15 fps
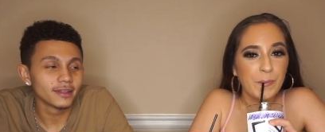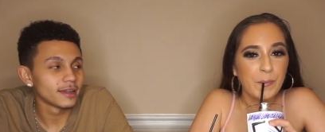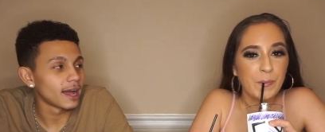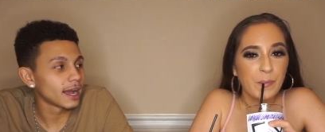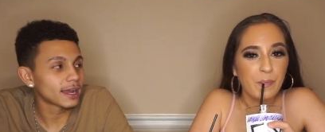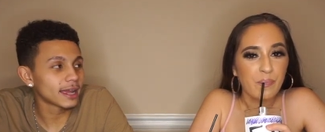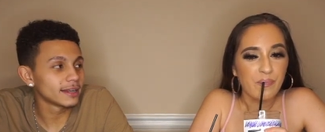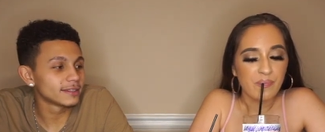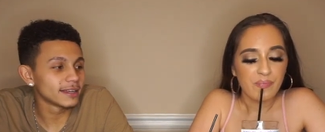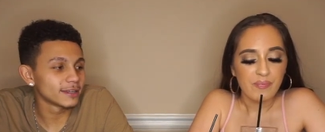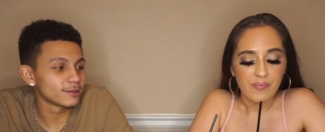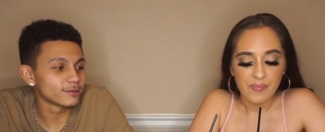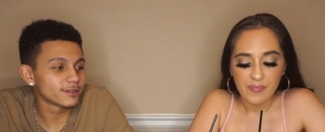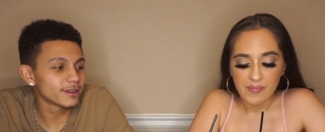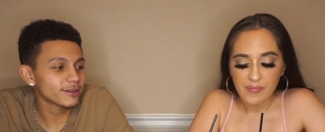Speaker 1: I can't take you
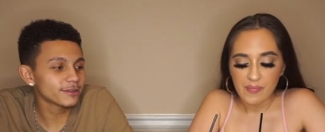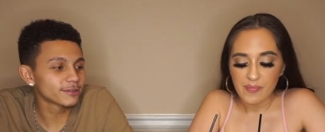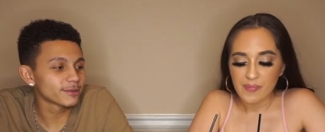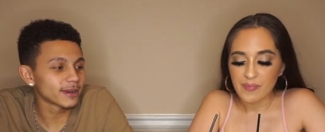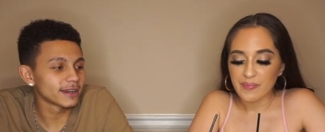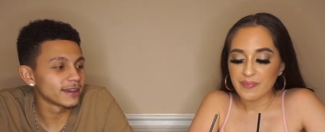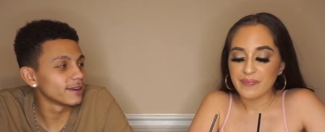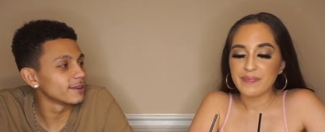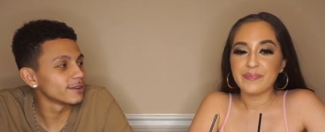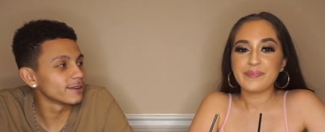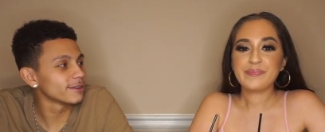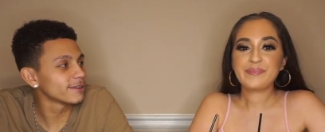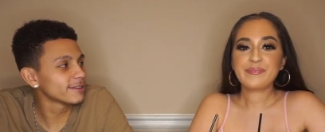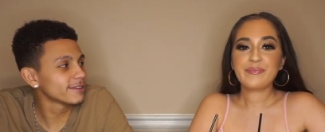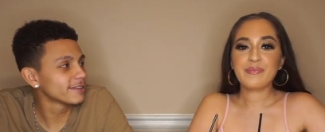serious right now, y'all.
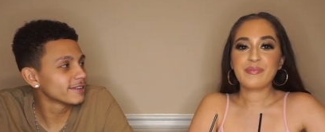